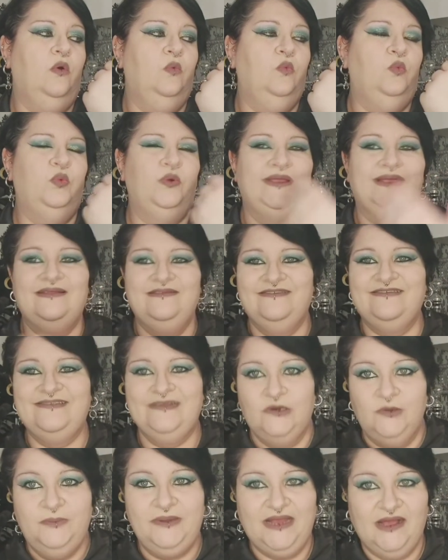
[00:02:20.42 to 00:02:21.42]
we can
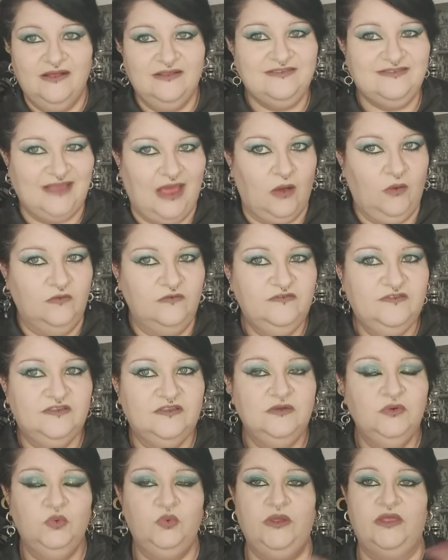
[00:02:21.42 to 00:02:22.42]
still be
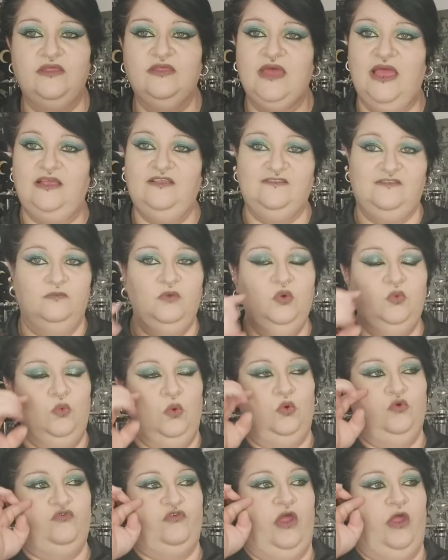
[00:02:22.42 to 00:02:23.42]
ourselves with a small
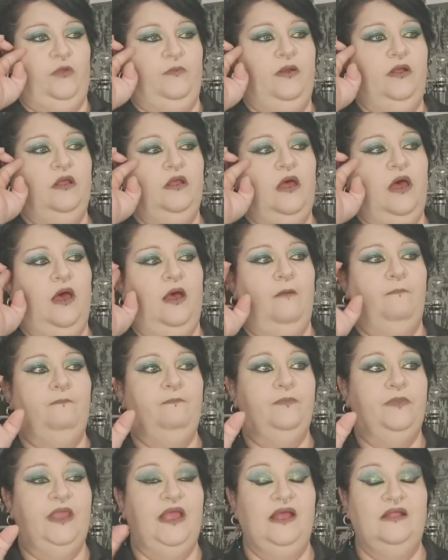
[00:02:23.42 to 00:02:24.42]
wardrobe
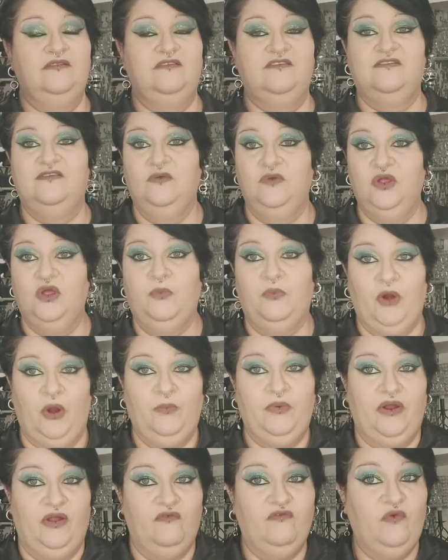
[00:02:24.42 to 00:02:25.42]
and still look
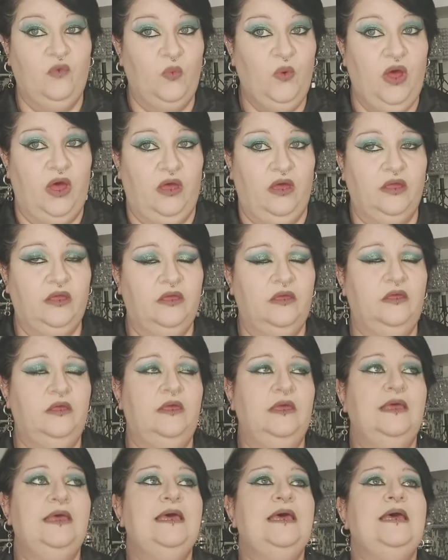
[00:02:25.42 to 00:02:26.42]
appropriate for work.
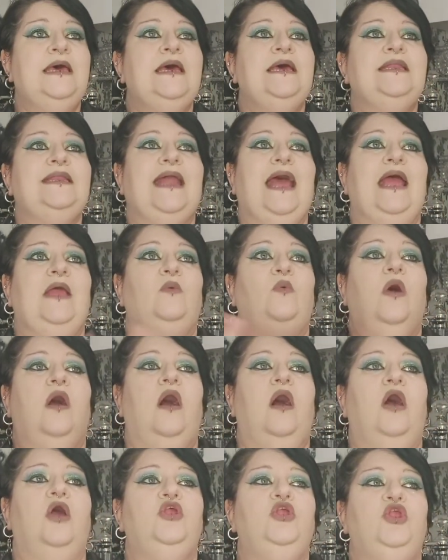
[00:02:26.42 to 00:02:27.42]
Now,
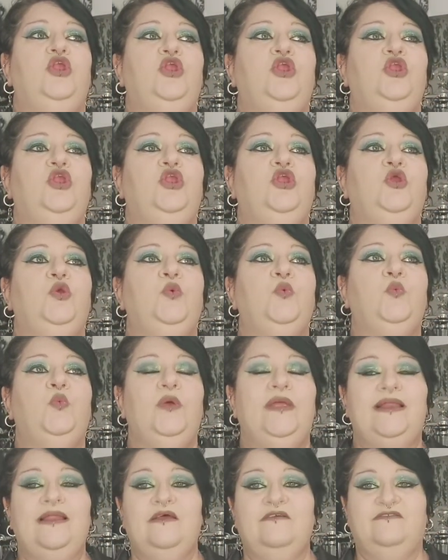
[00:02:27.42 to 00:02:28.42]
you
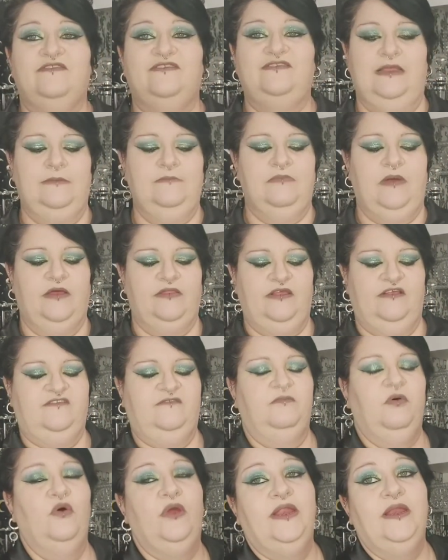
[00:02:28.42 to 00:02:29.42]
will have seen by
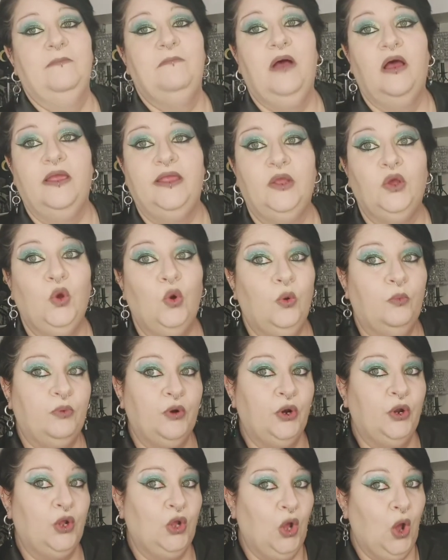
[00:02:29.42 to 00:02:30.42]
this point my
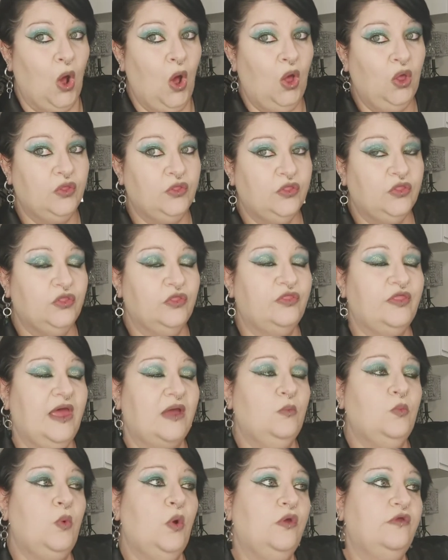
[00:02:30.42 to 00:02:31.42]
corporate Goth.
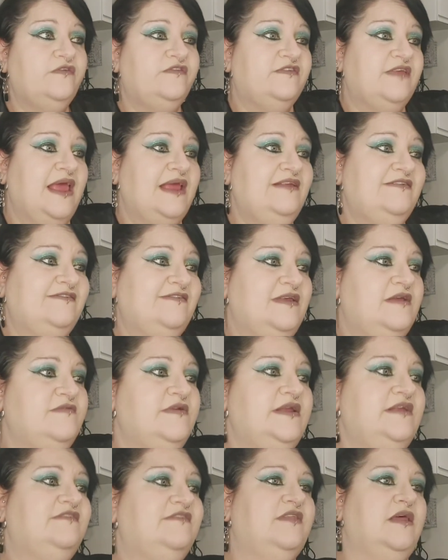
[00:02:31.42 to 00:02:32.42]
That was a
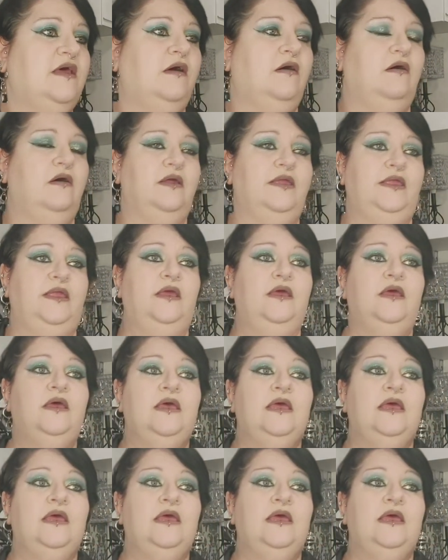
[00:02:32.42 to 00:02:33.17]
series that I